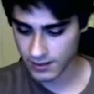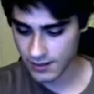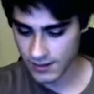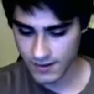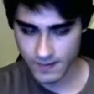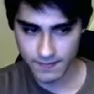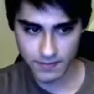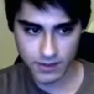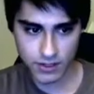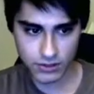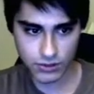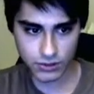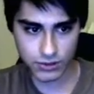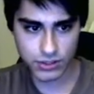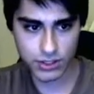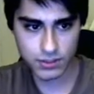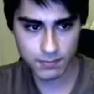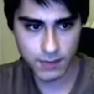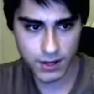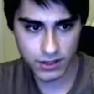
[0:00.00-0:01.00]
So it's just
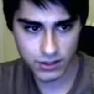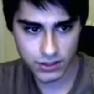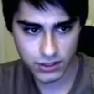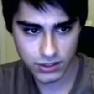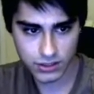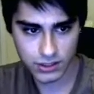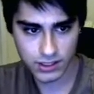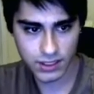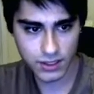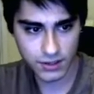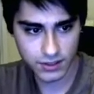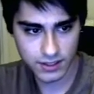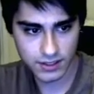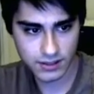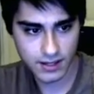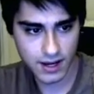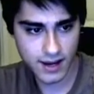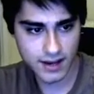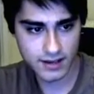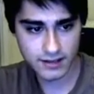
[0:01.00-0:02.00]
better just to kill these
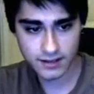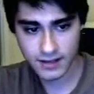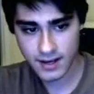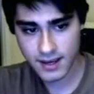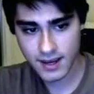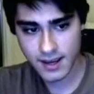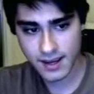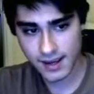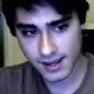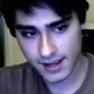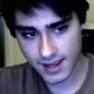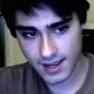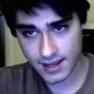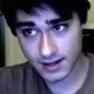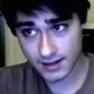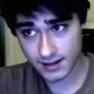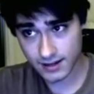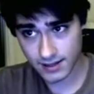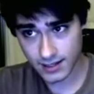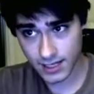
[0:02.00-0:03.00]
guys.
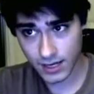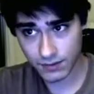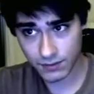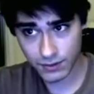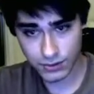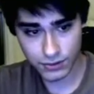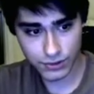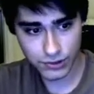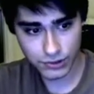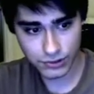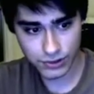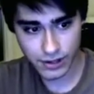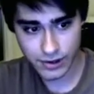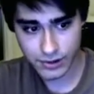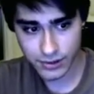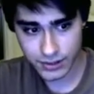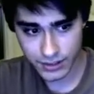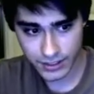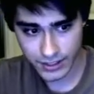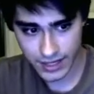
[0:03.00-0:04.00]
And if you're a little slower,
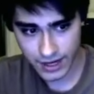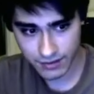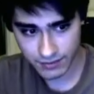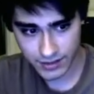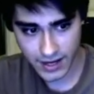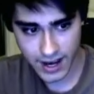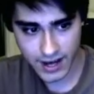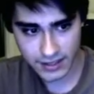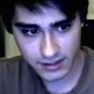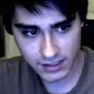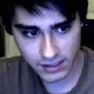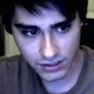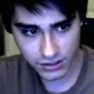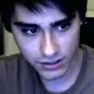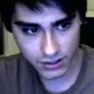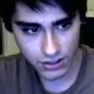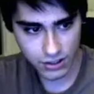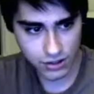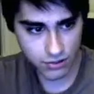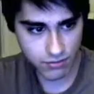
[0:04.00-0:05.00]
you can't react, then you're going to
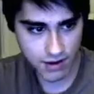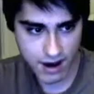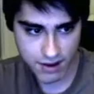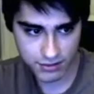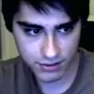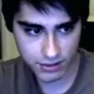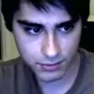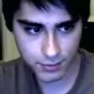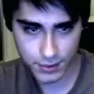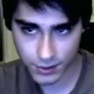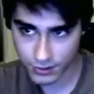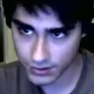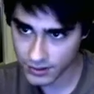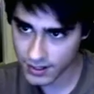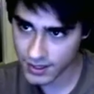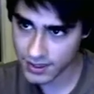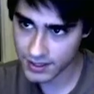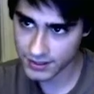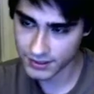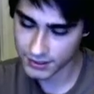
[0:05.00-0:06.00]
go around this pillar, and
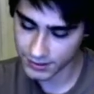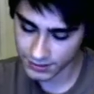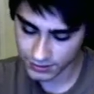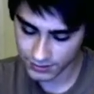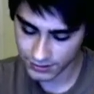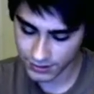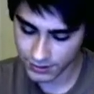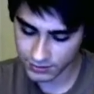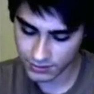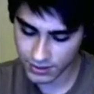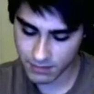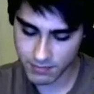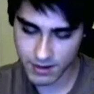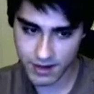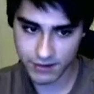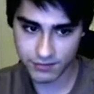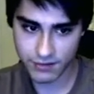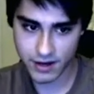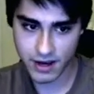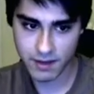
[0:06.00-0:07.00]
then you're going to go to the
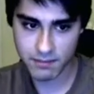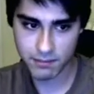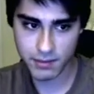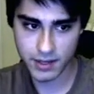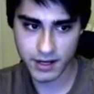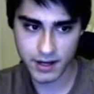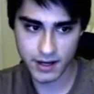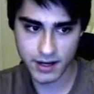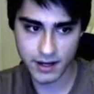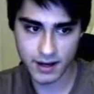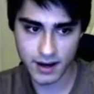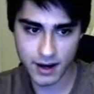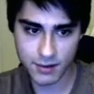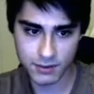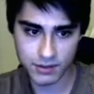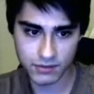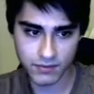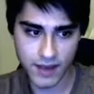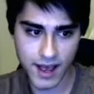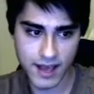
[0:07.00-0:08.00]
mainframe. But I was
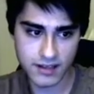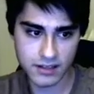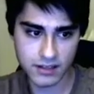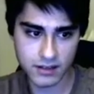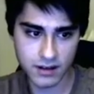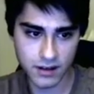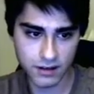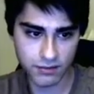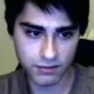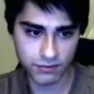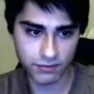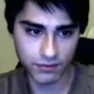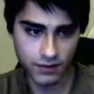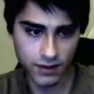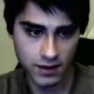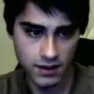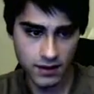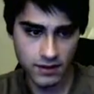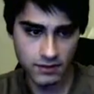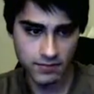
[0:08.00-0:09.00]
fast enough
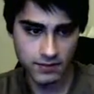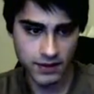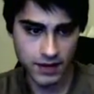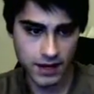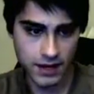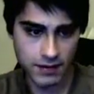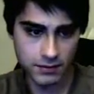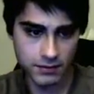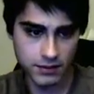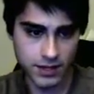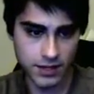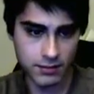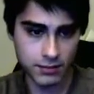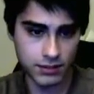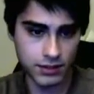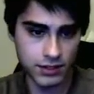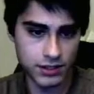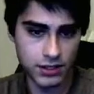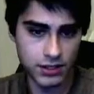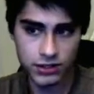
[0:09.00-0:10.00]
that I was able to
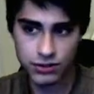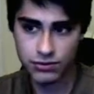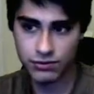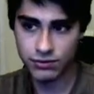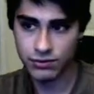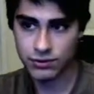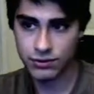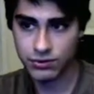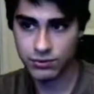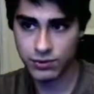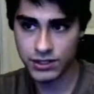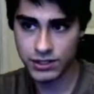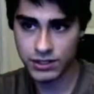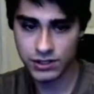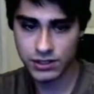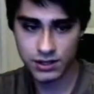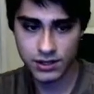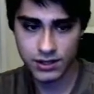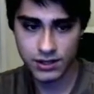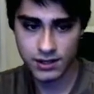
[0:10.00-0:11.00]
just switch
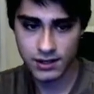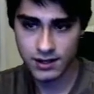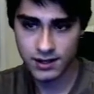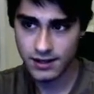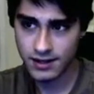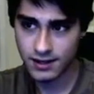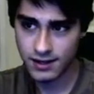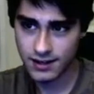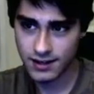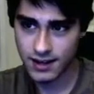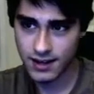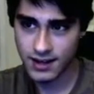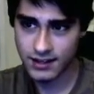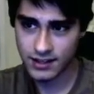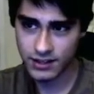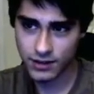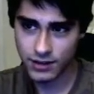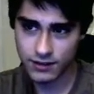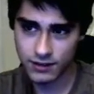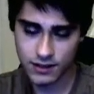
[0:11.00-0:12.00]
and
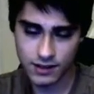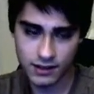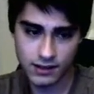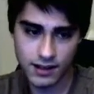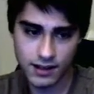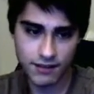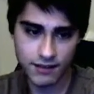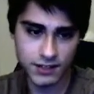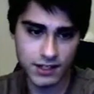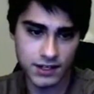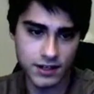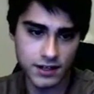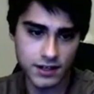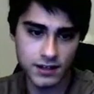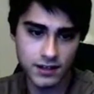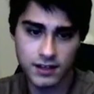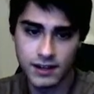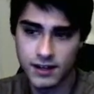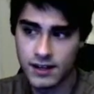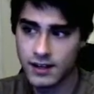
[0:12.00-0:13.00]
turn to the left here
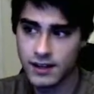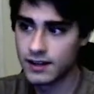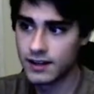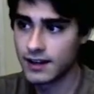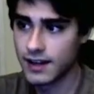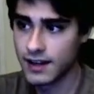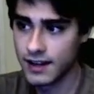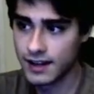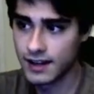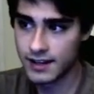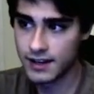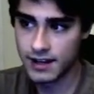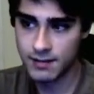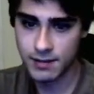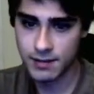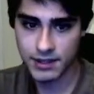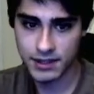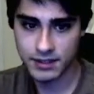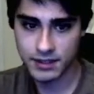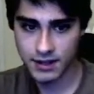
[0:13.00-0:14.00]
and aim at
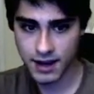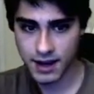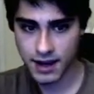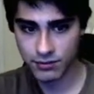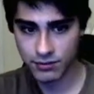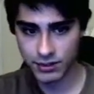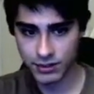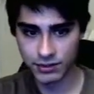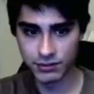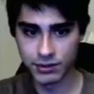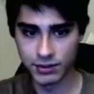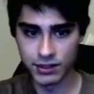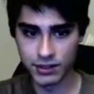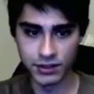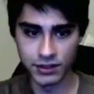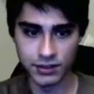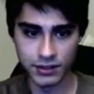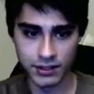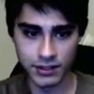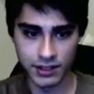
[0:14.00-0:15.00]
this guy really, really early.